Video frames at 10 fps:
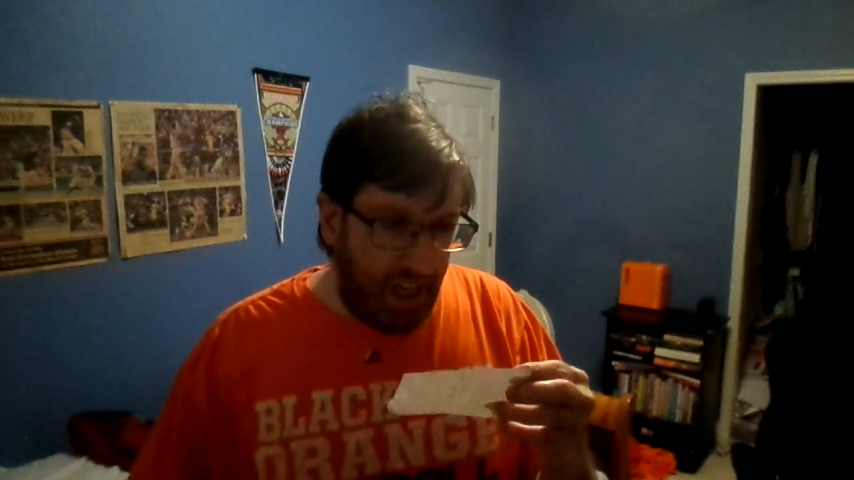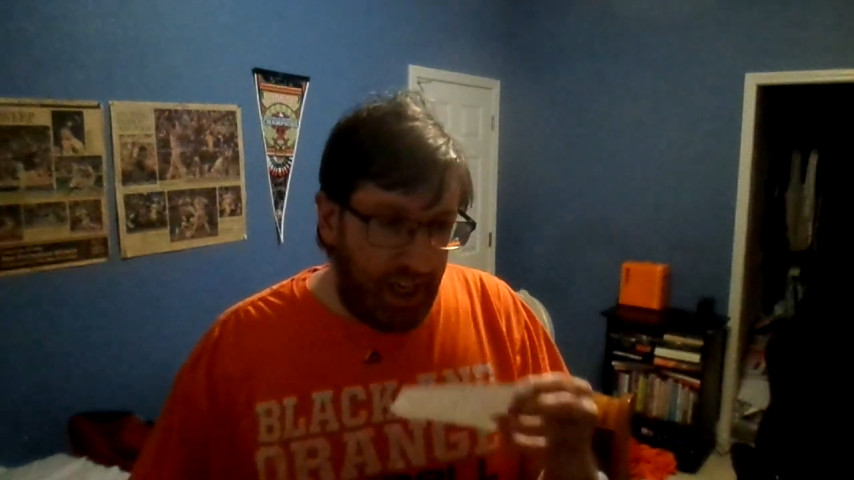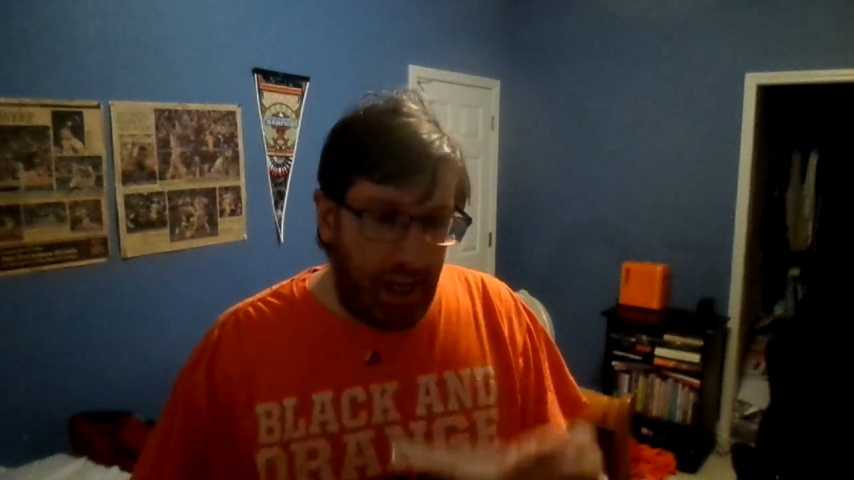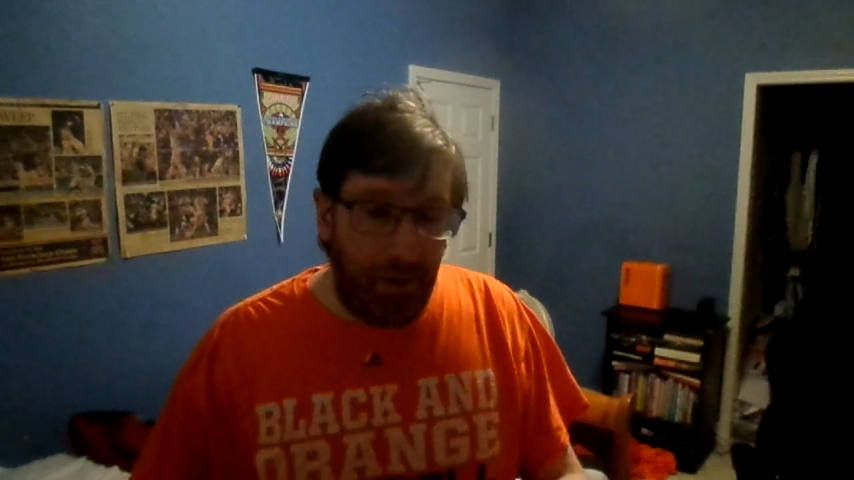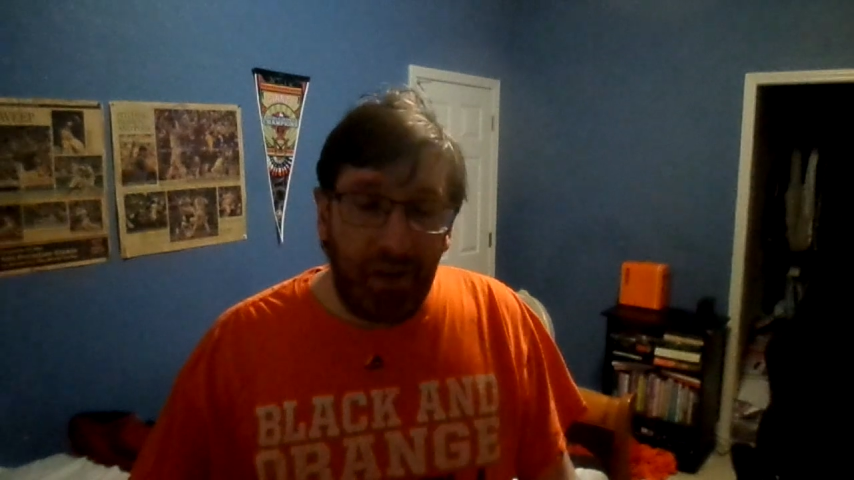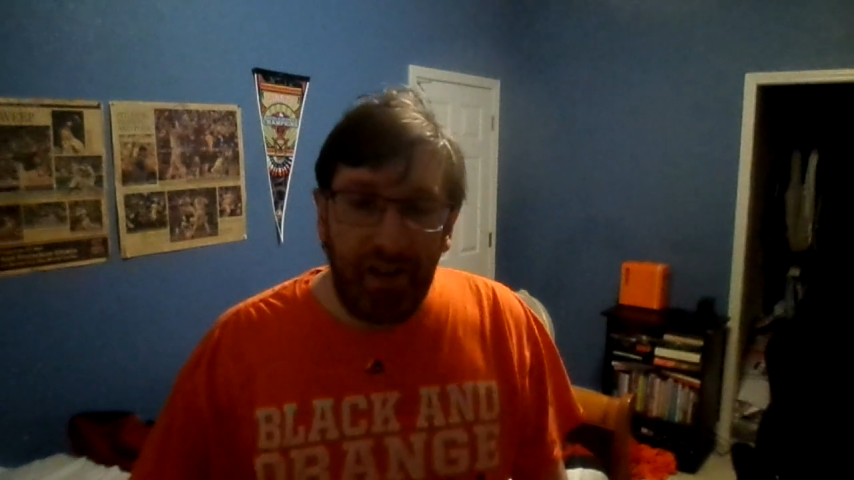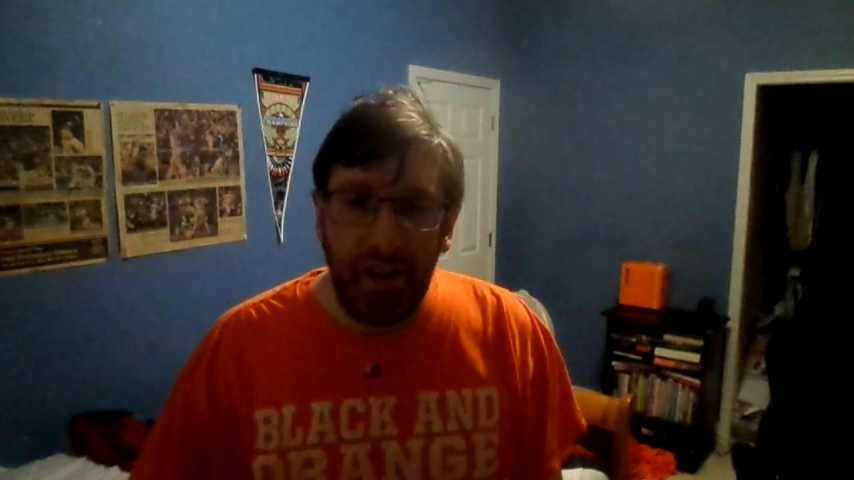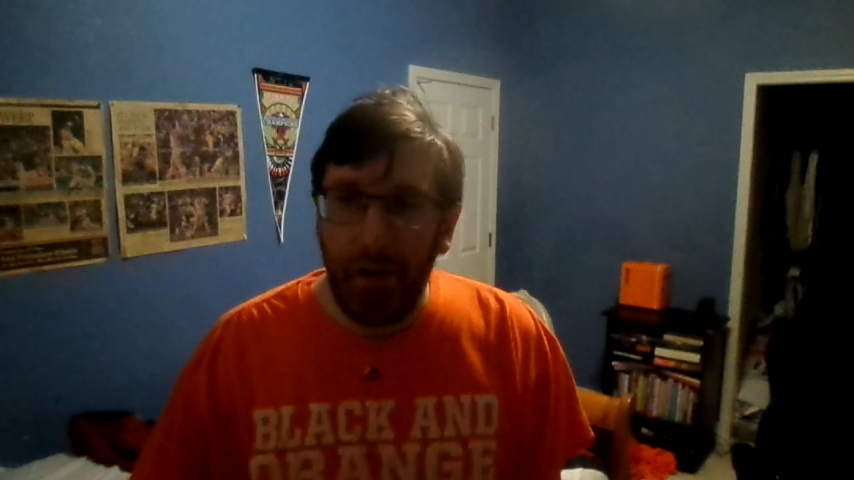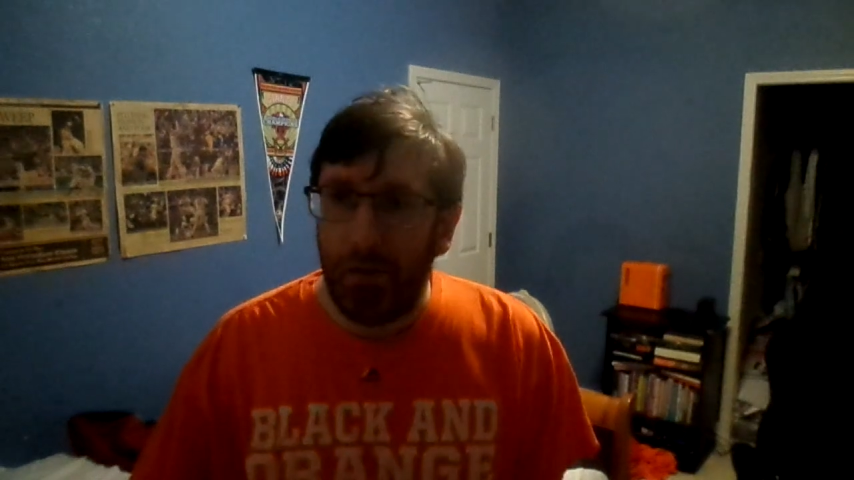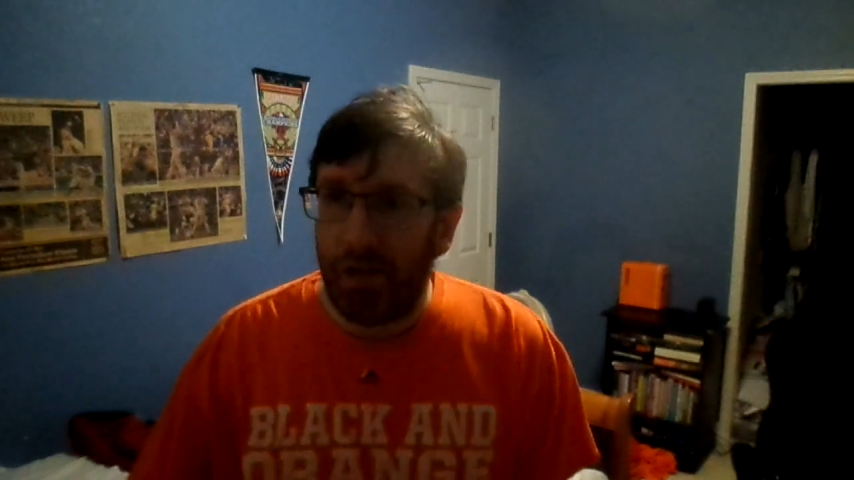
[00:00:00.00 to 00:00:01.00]
And I will
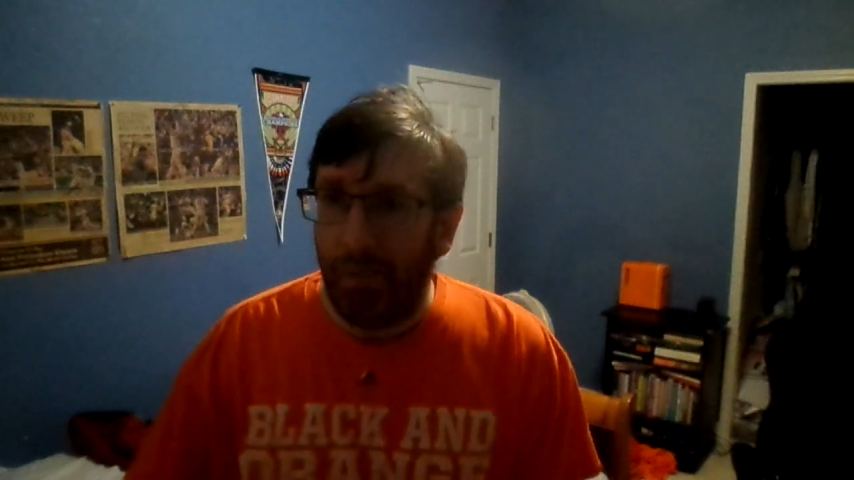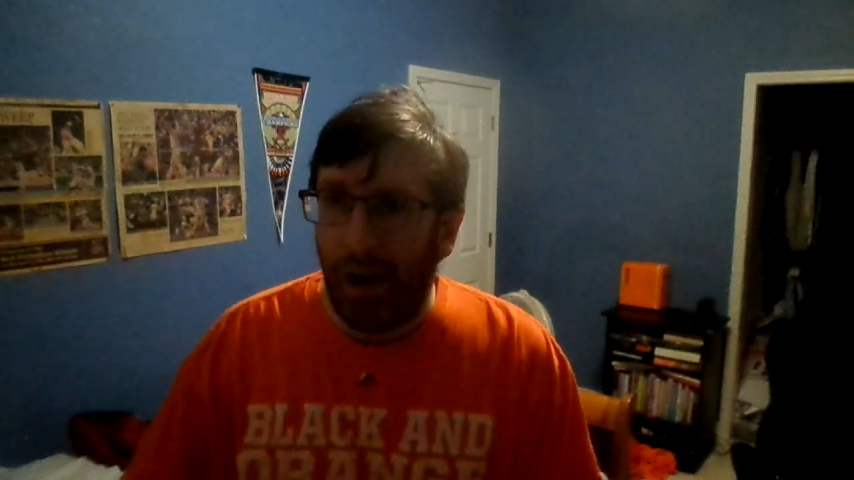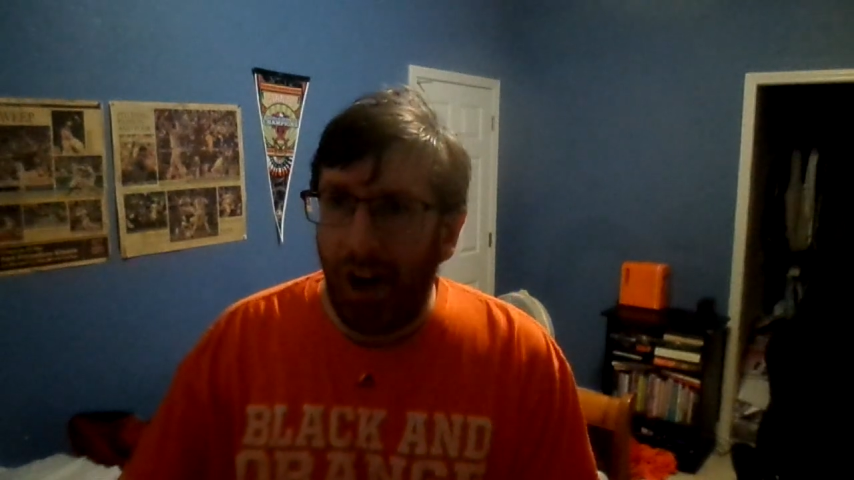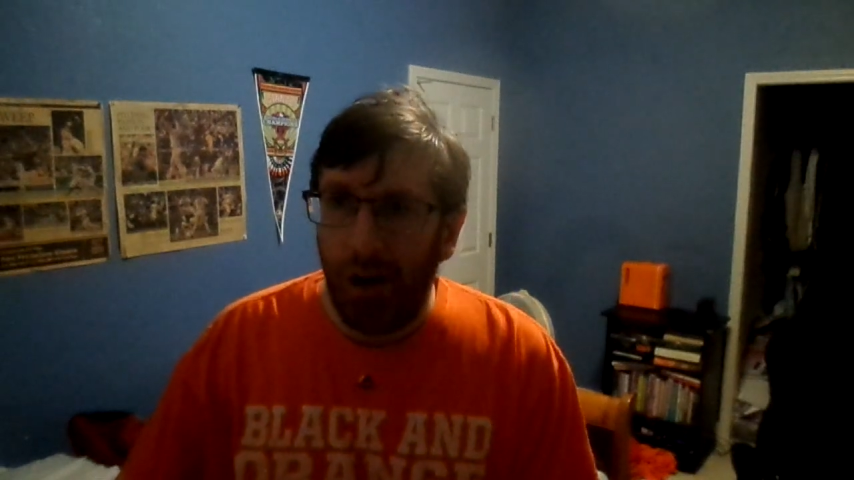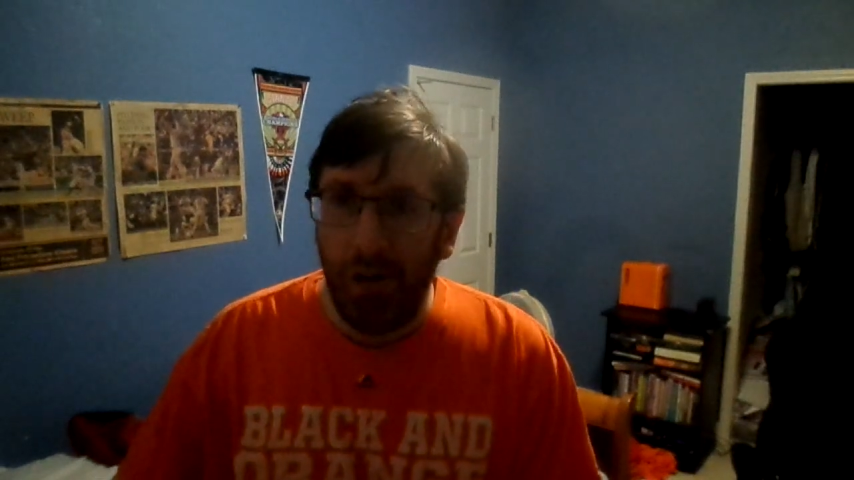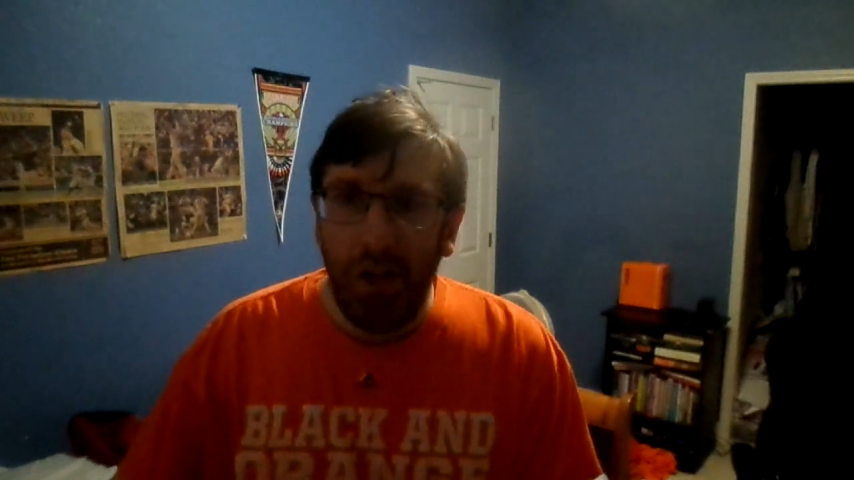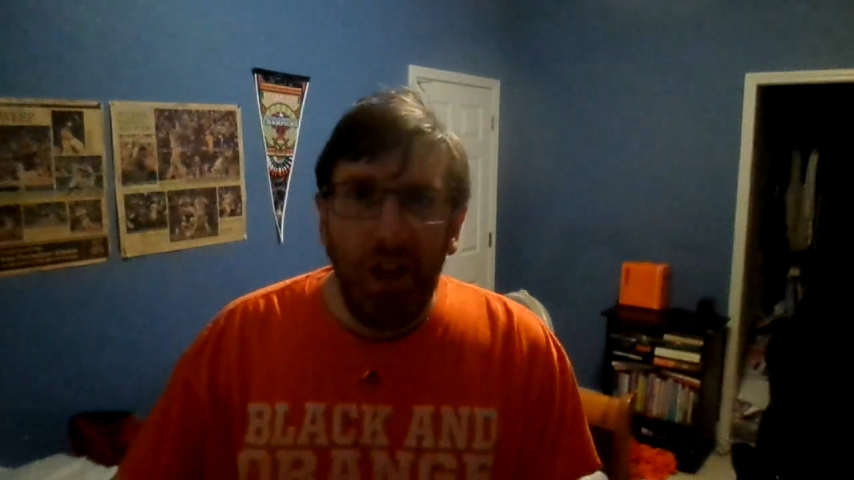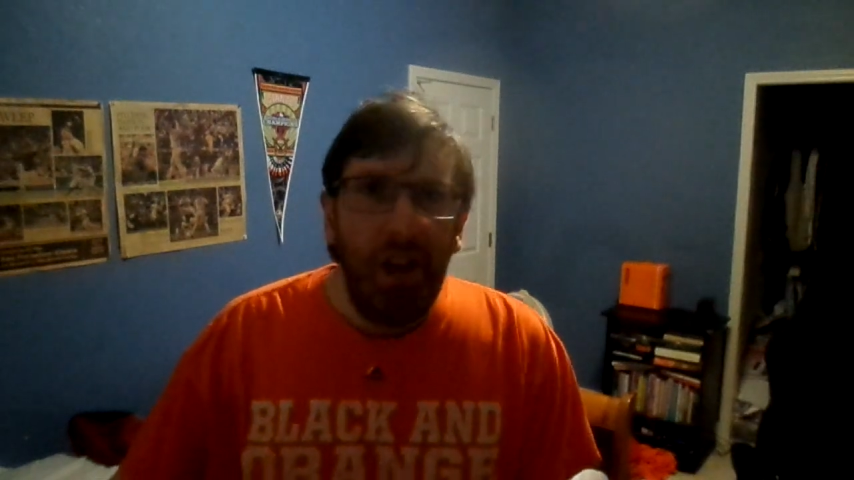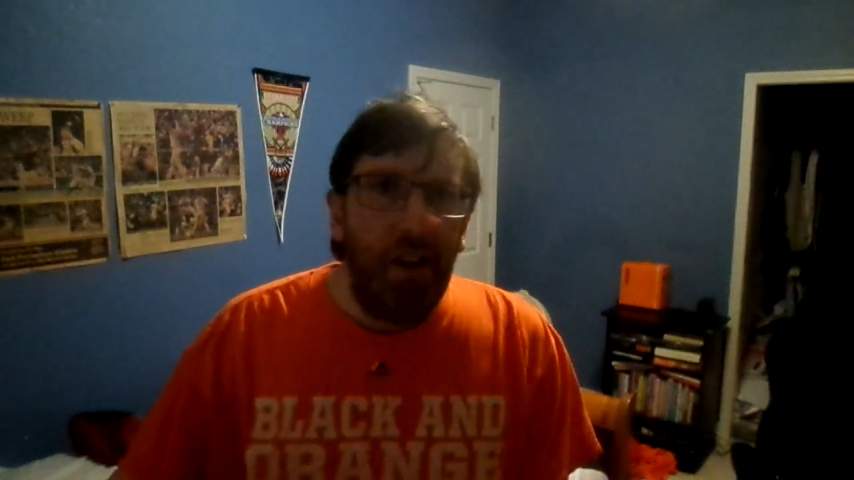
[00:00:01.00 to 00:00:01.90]
see you tomorrow